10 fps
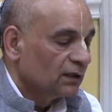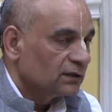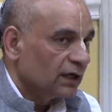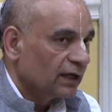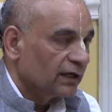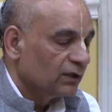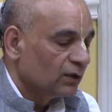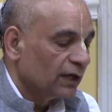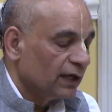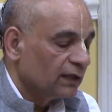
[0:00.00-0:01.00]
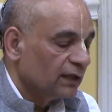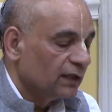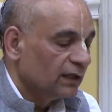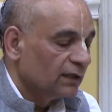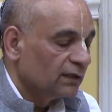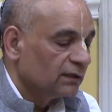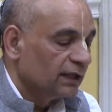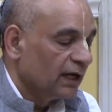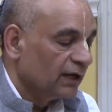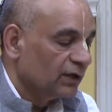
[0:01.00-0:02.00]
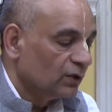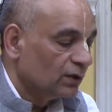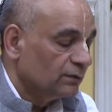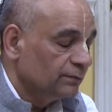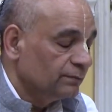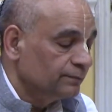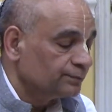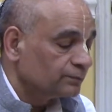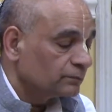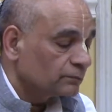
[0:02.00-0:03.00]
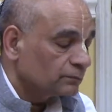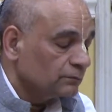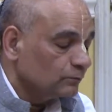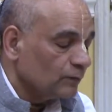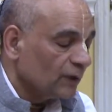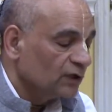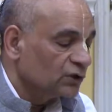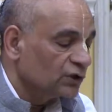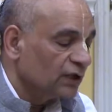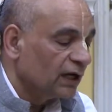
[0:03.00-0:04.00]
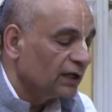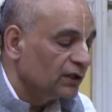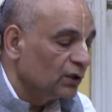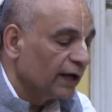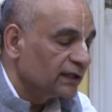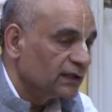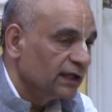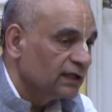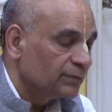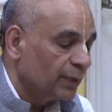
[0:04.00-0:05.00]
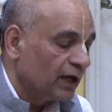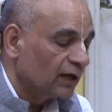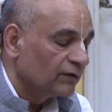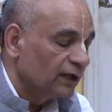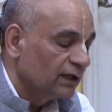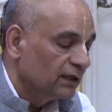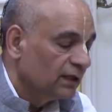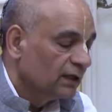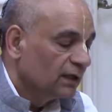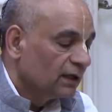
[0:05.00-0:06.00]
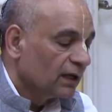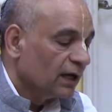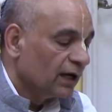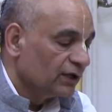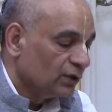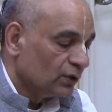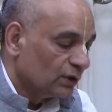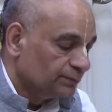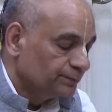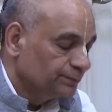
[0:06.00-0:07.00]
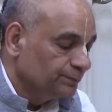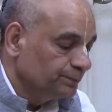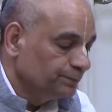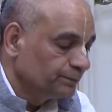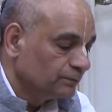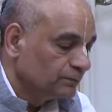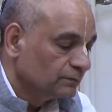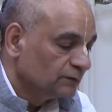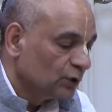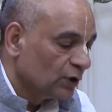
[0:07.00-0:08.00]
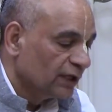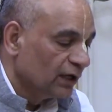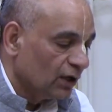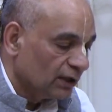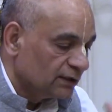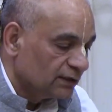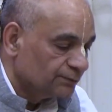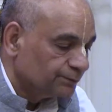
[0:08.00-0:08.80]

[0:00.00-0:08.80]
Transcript: Sankhya Yoga, and the Dhyana Yoga. So Sankhya Yoga actually is part of the Gnana Yoga, or the knowledge.